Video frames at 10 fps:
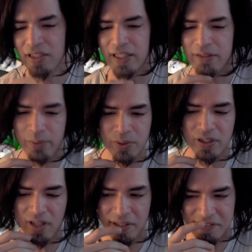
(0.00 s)
Like, we would
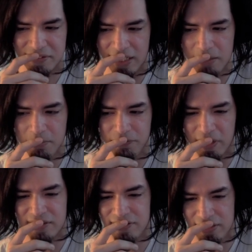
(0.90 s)
have lost the game if
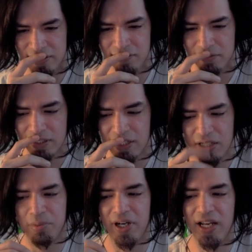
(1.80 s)
I didn't,
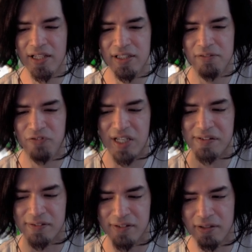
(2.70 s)
but I had to
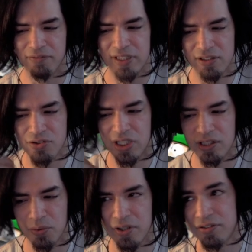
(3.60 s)
invest a lot of energy
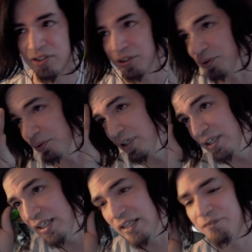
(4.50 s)
in order to
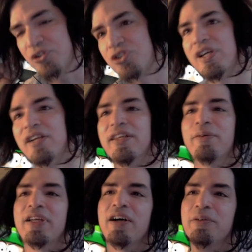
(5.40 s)
infiltrate it.
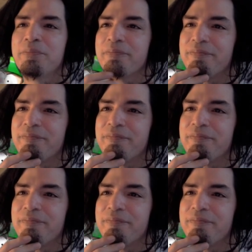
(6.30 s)
There we go.